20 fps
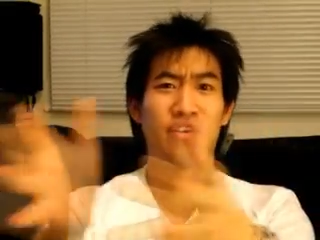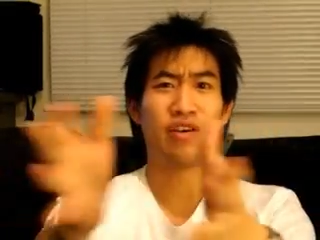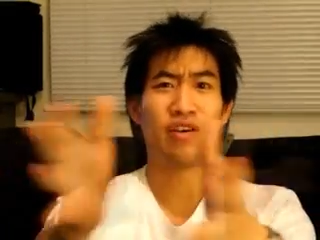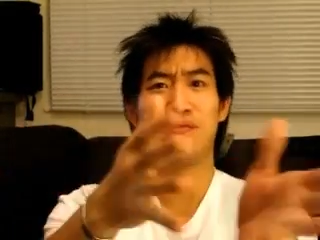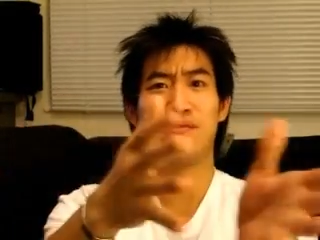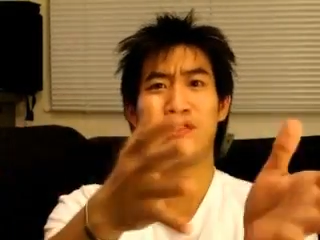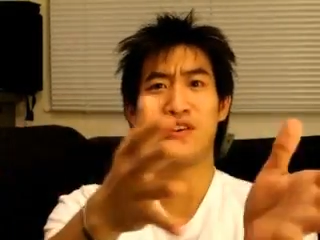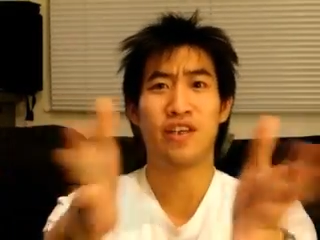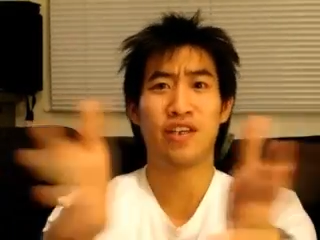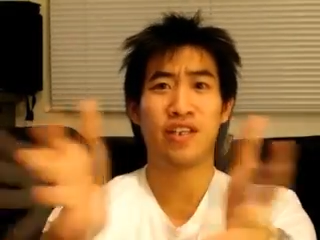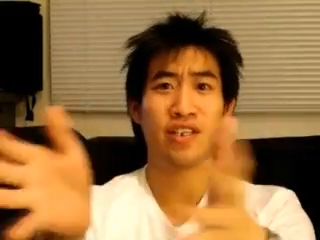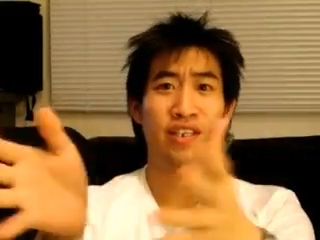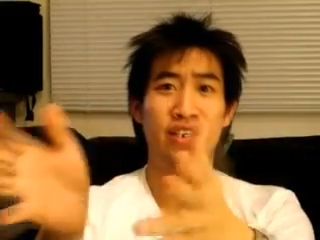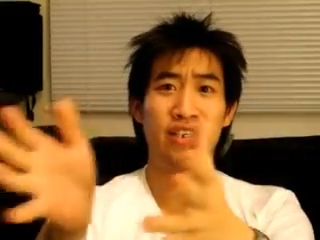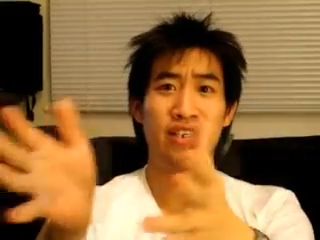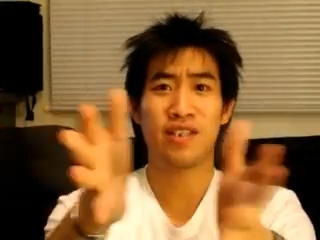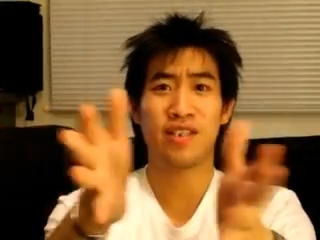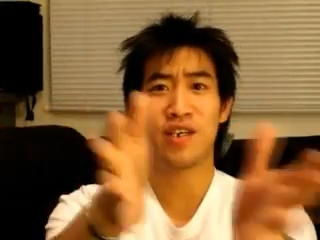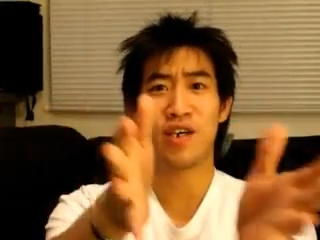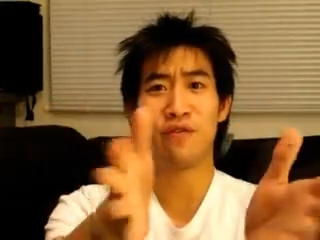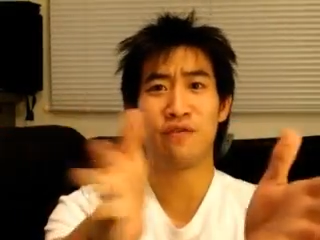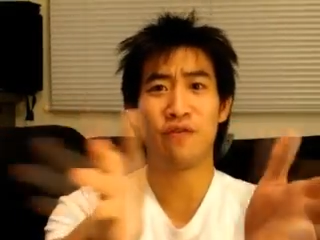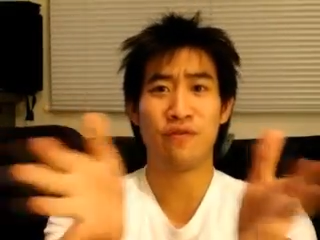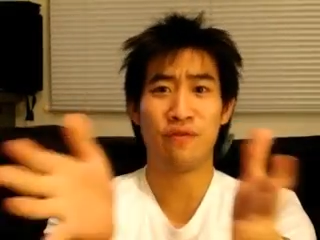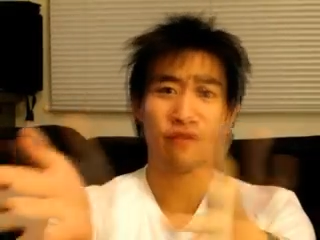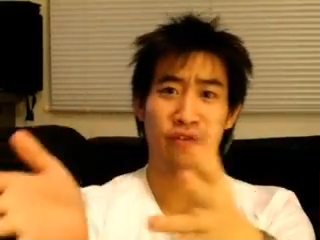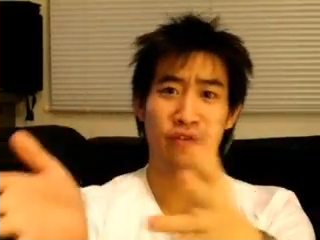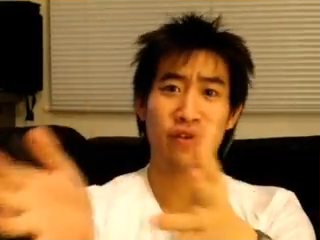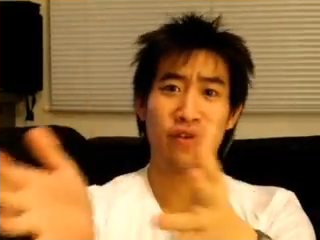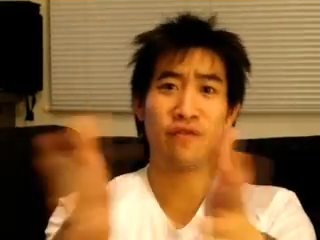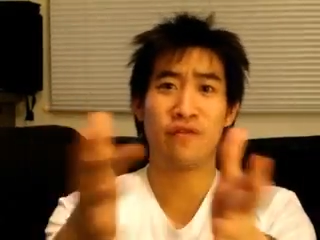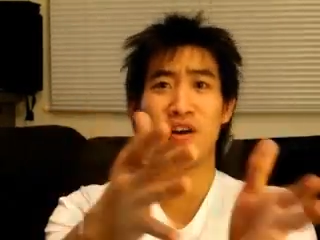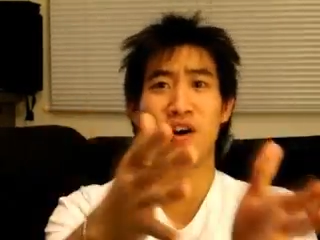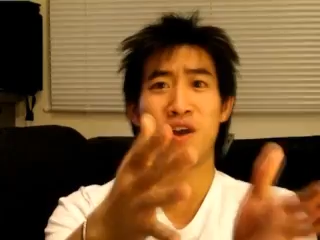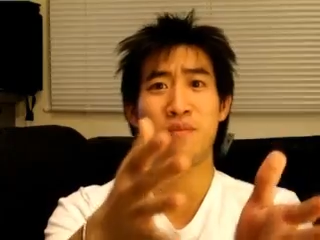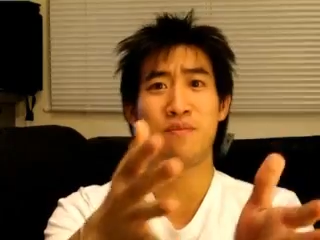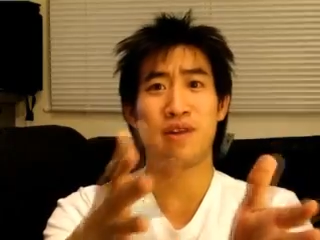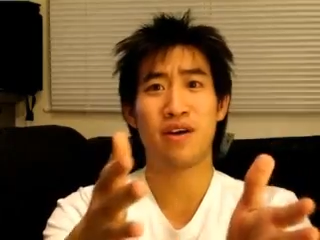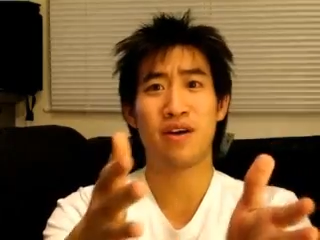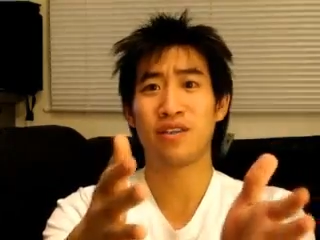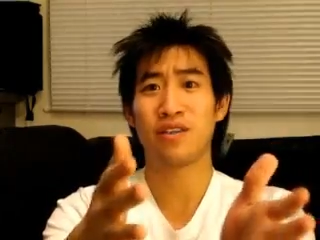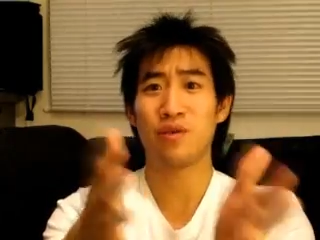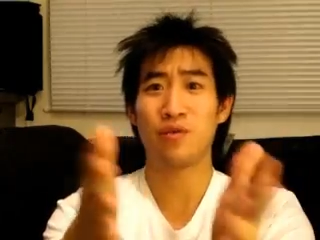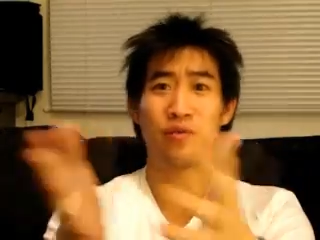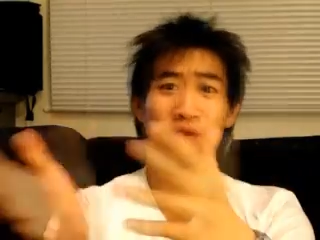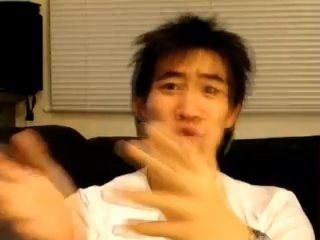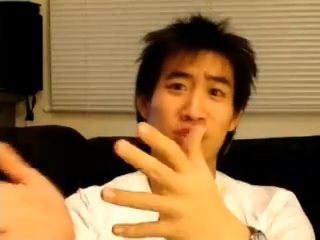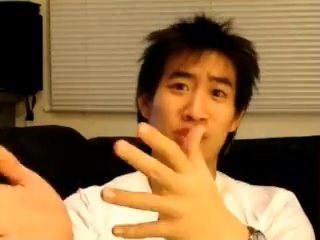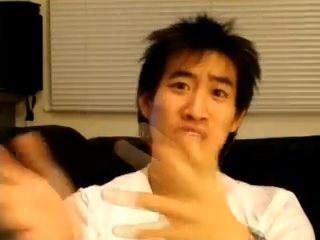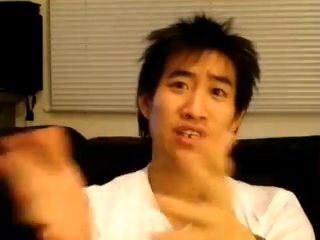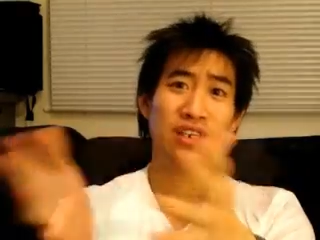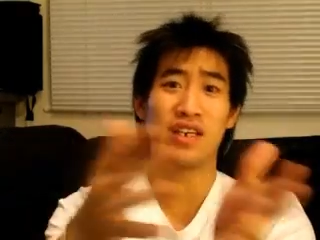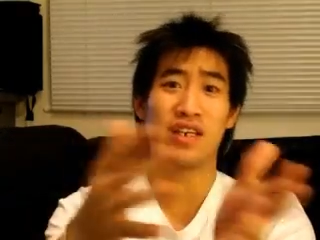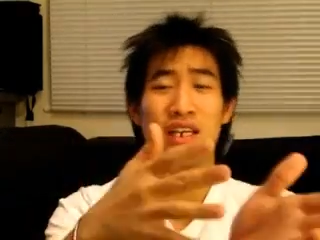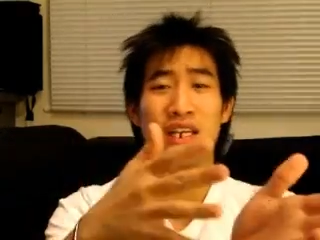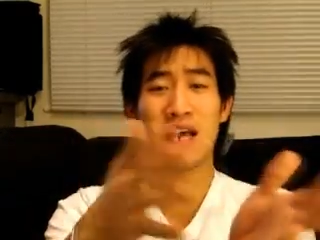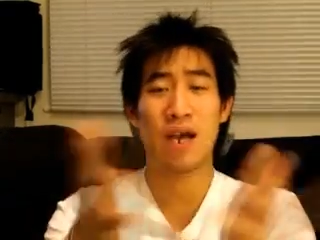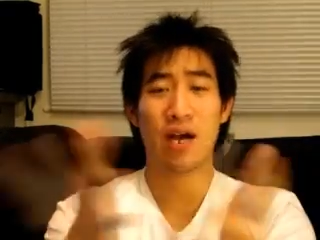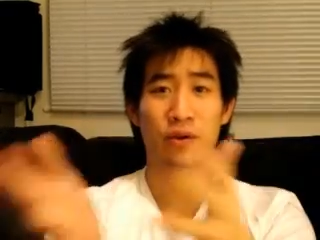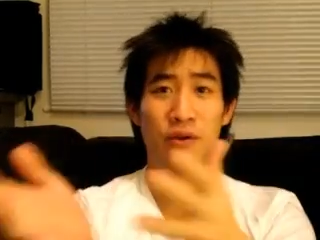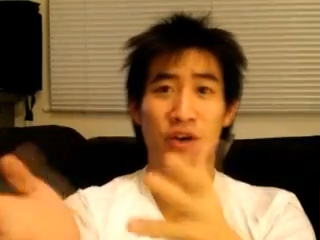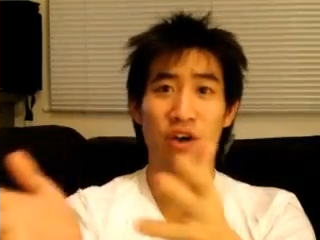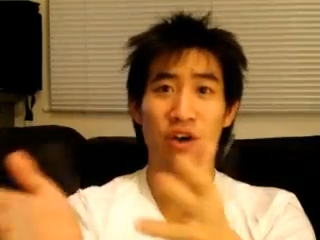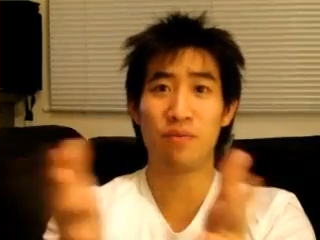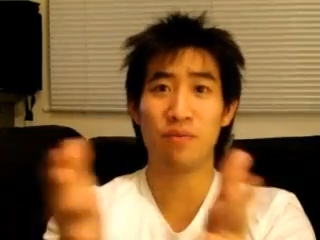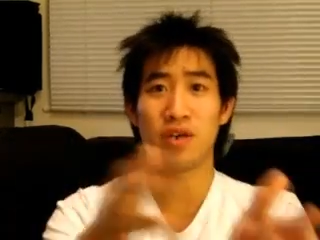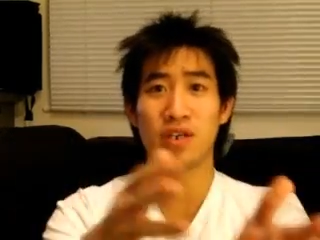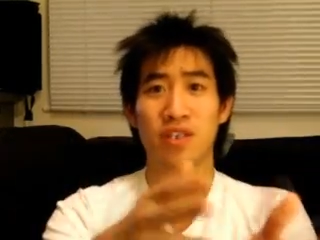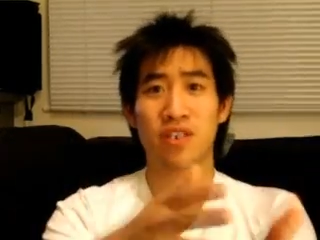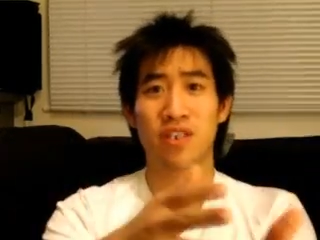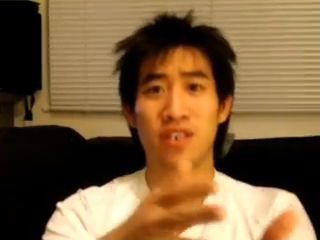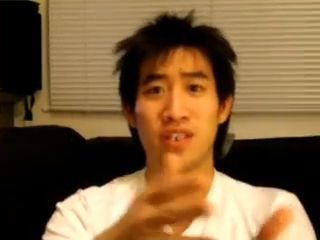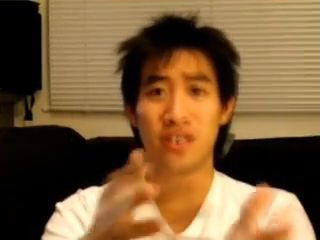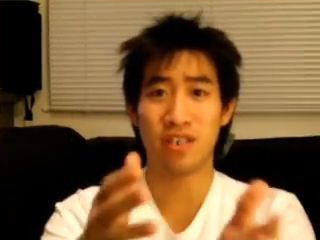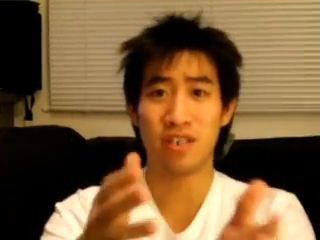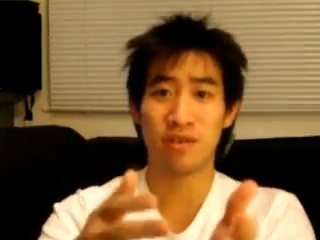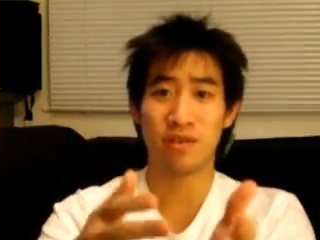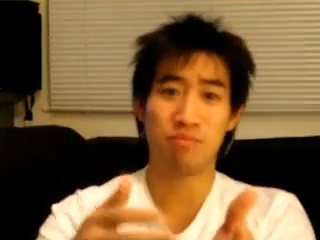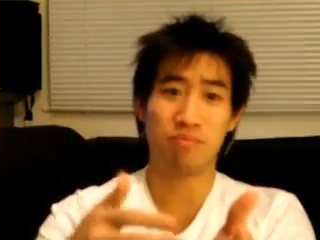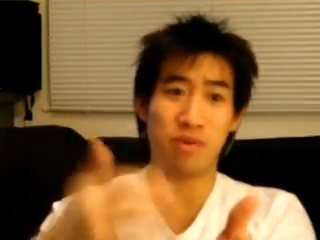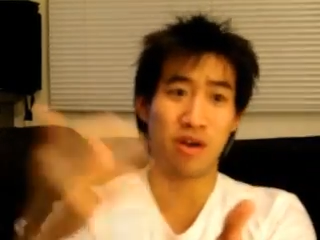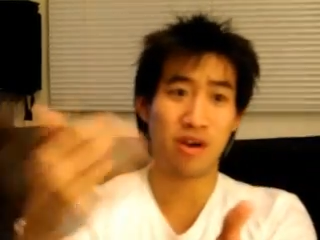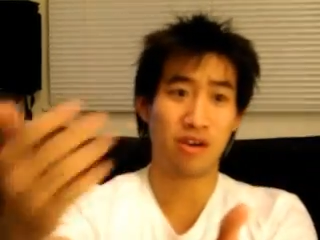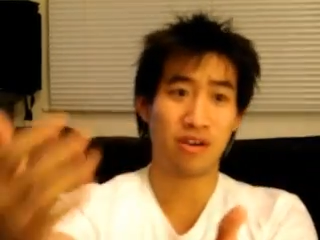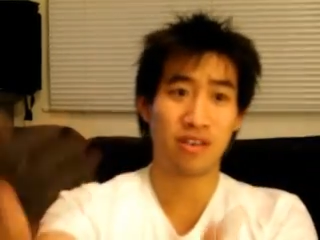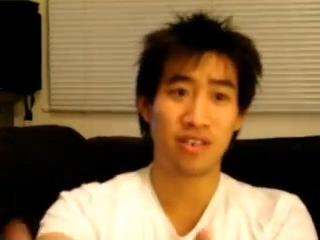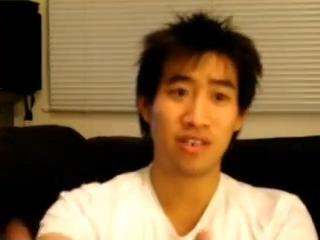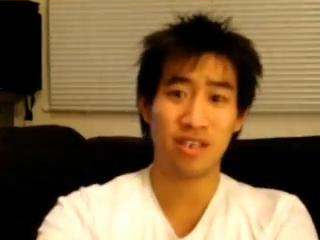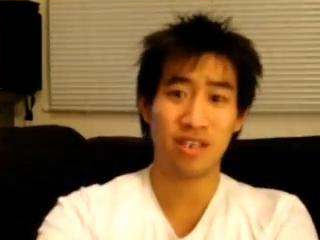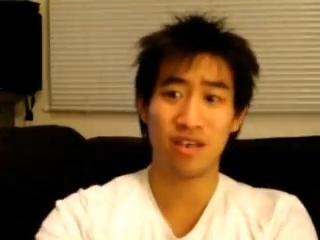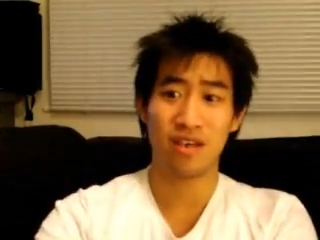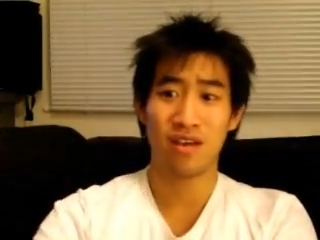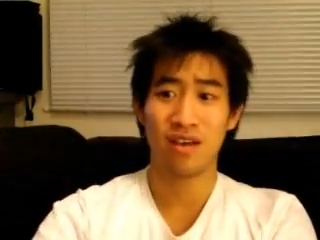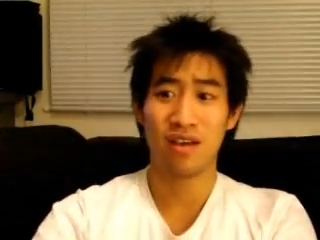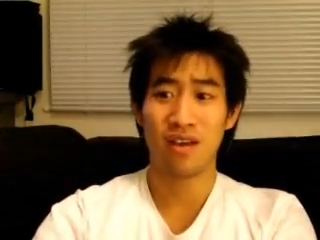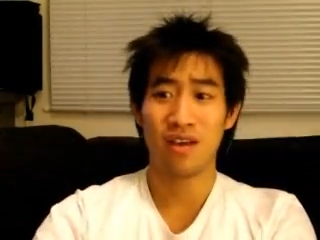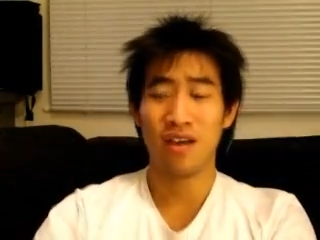diverting itself in front of our bus and wasn't allowing our bus to pass it,